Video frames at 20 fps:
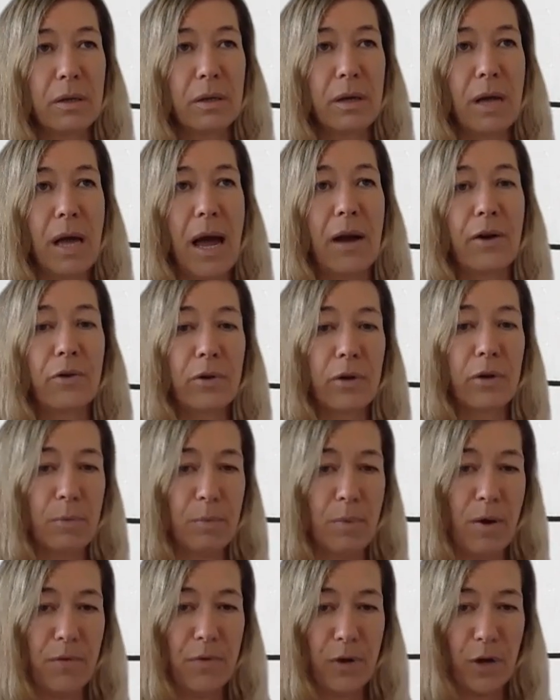
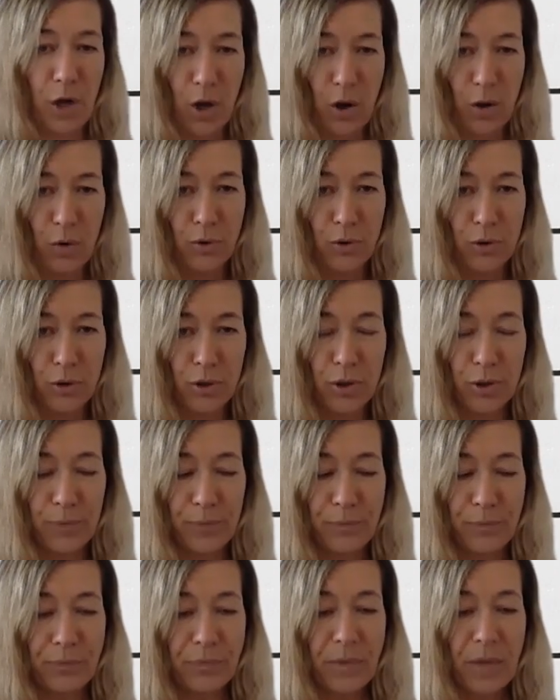acronym of the CROACH.
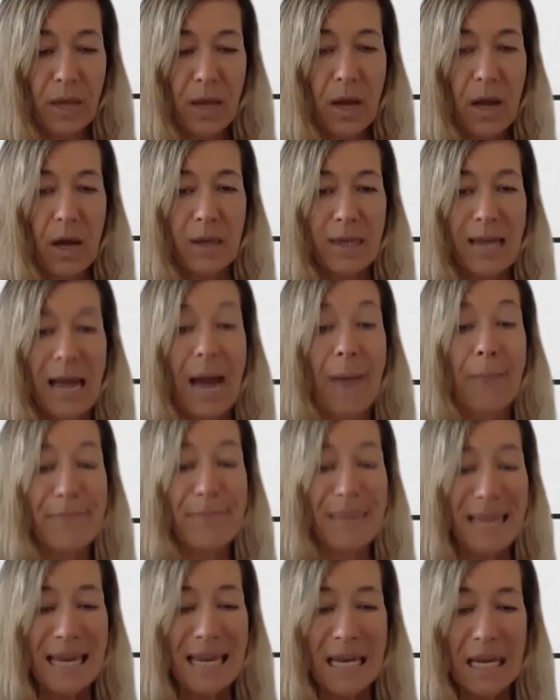That
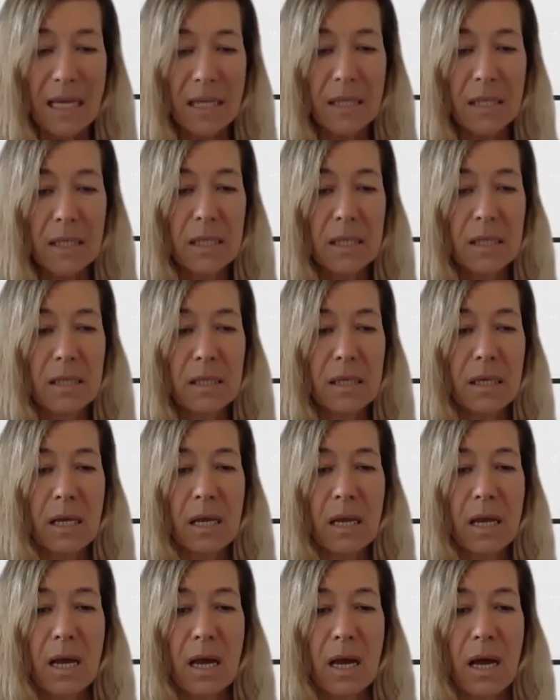means
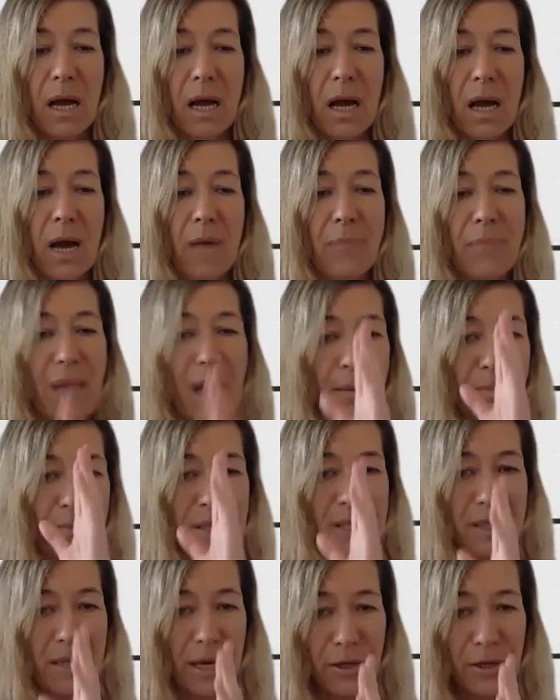I'm
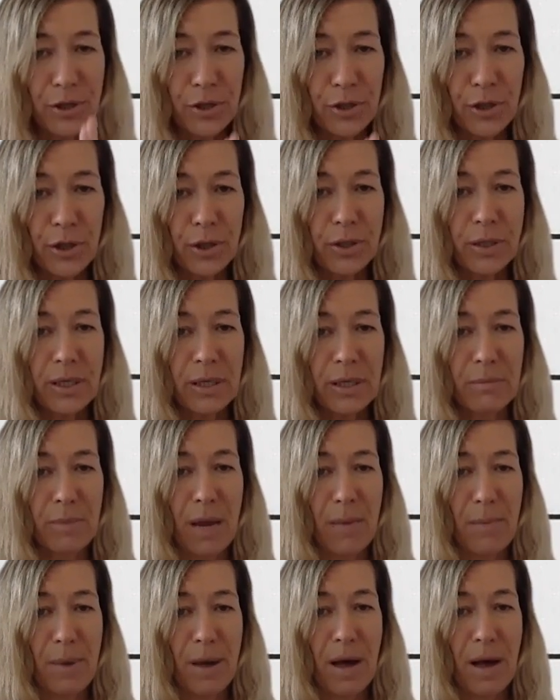centered in
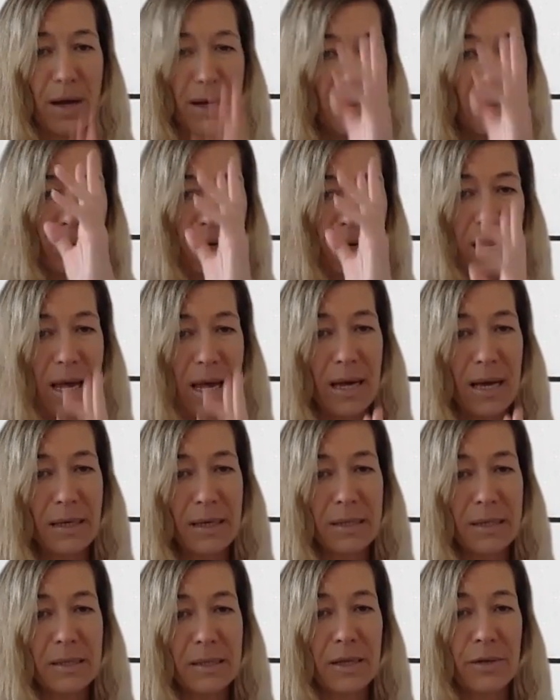my body. I'm aligned
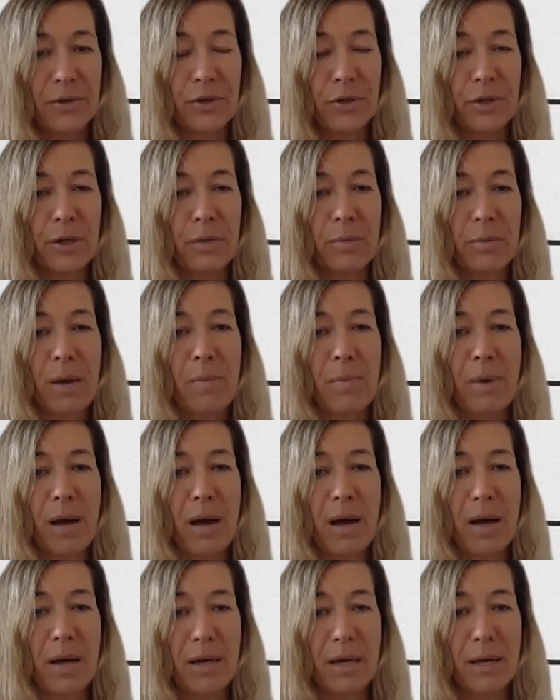and centered in my
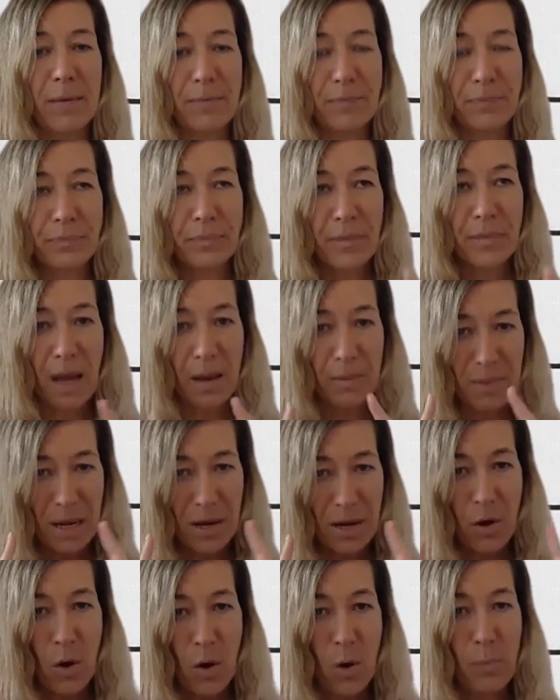body. I'm
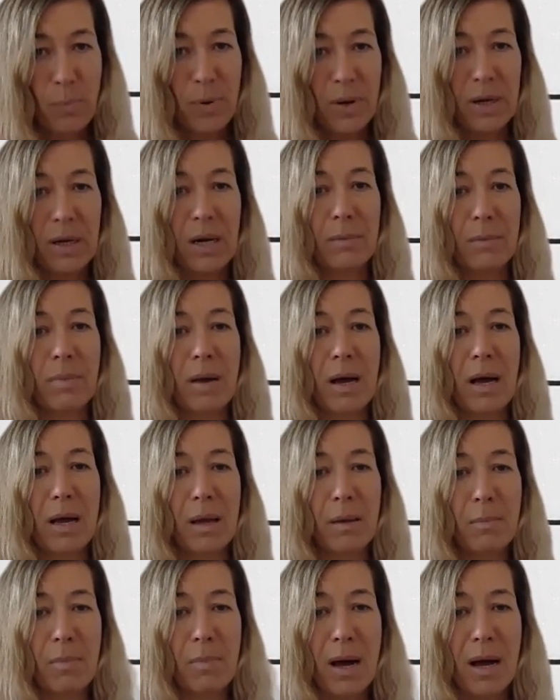like open in
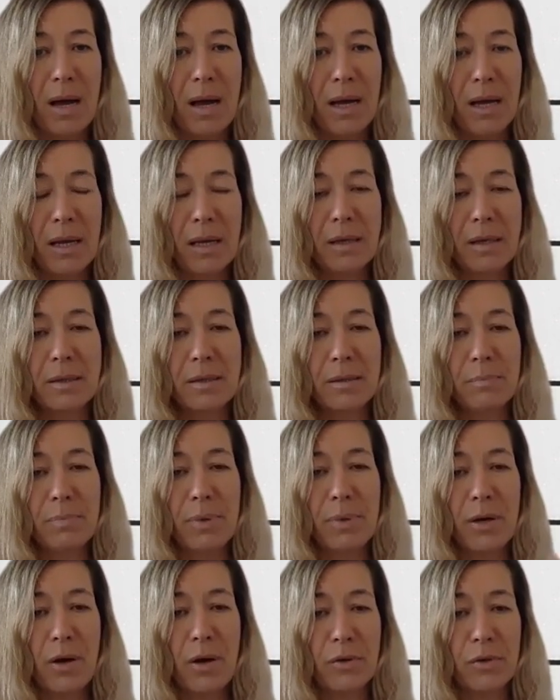my mind,
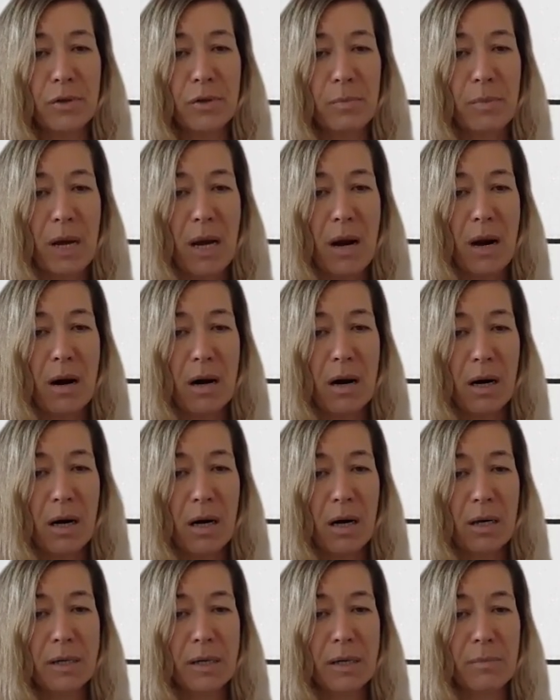but also my
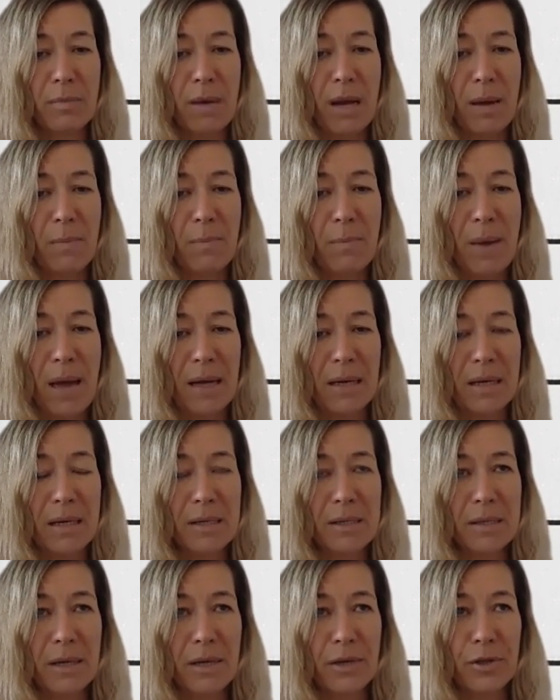heart and my belly
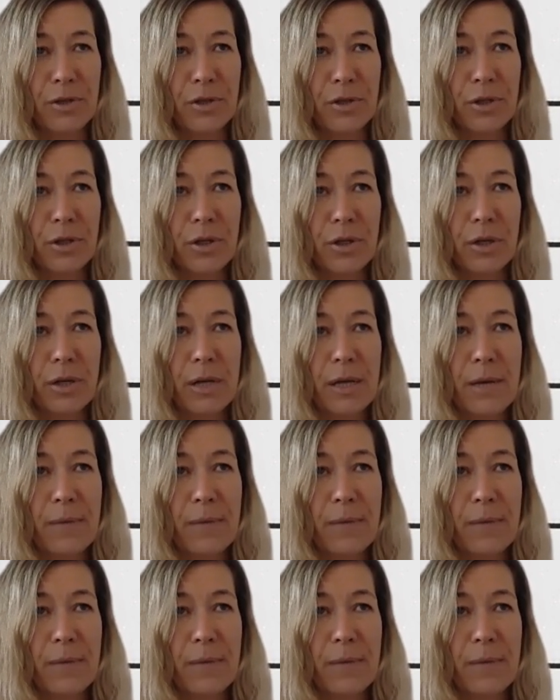center.